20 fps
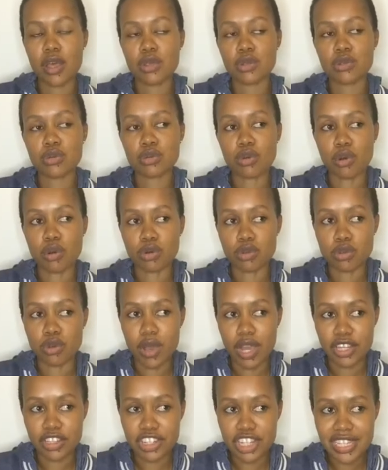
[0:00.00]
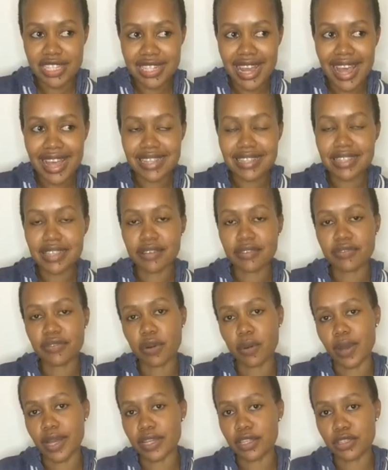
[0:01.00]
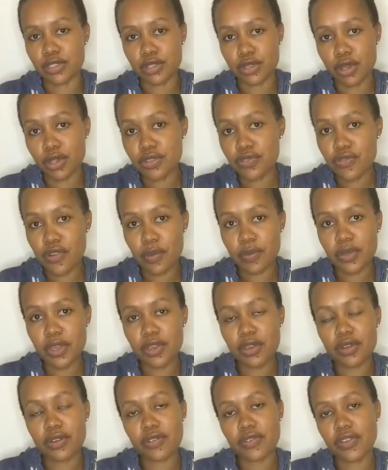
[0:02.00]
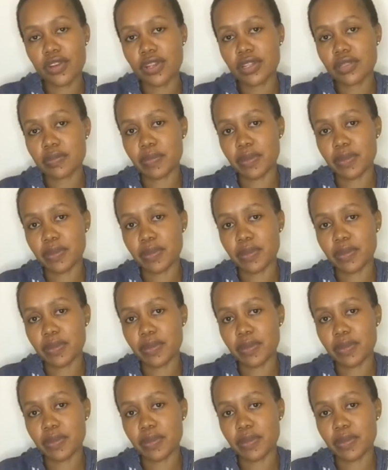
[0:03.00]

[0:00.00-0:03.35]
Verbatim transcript: So you are just asking for what is yours from the universe,